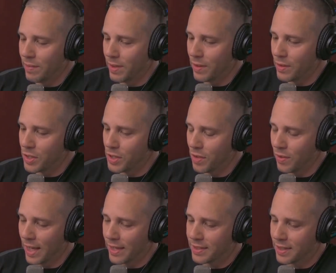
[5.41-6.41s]
in the middle of the
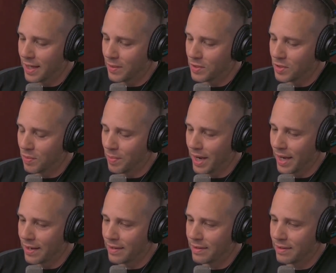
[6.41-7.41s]
show last night. It was so
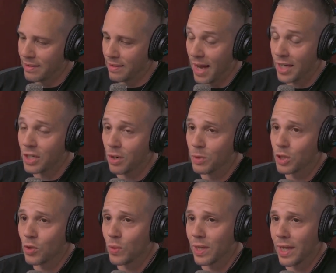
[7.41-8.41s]
bad. Actually,
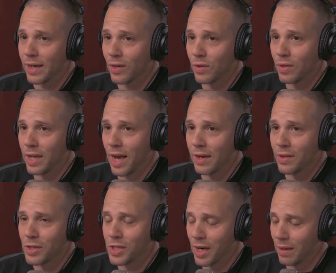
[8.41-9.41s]
almost quit like early on
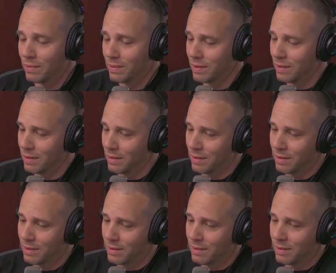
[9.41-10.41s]
in the show.
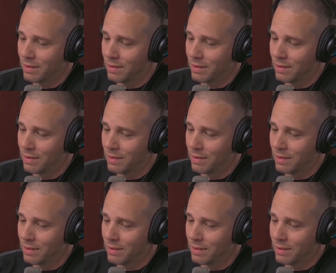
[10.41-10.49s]
Half